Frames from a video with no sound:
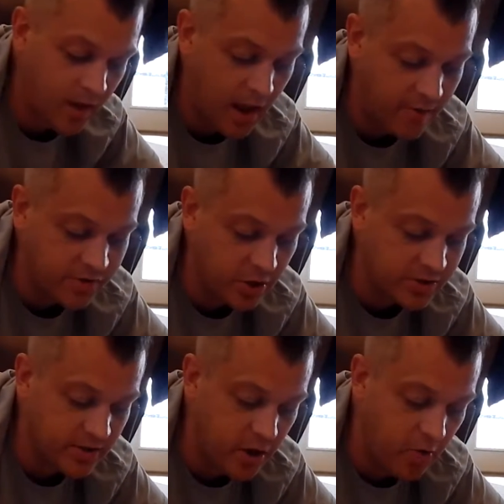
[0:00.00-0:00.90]
I've
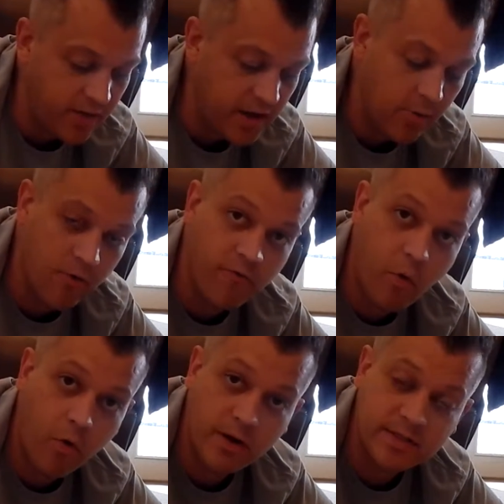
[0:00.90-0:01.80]
chosen to go with the Hero
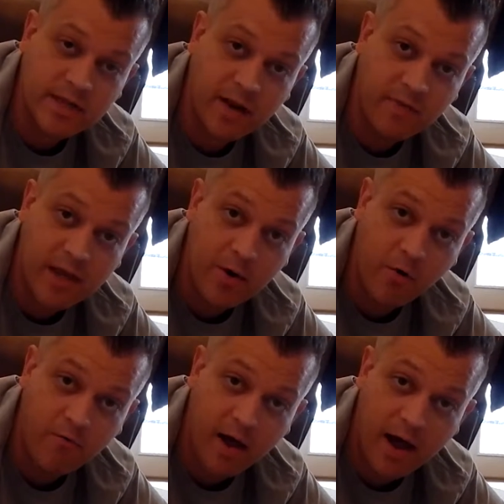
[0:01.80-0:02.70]
4 instead of the
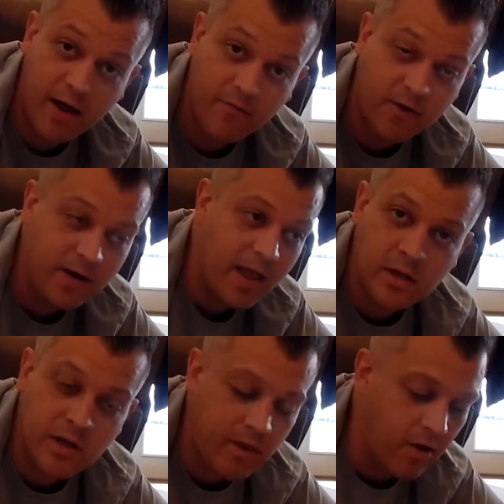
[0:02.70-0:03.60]
Hero 5.
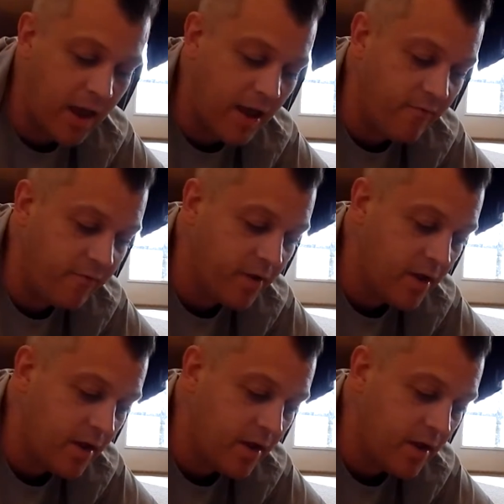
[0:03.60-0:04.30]
They don't have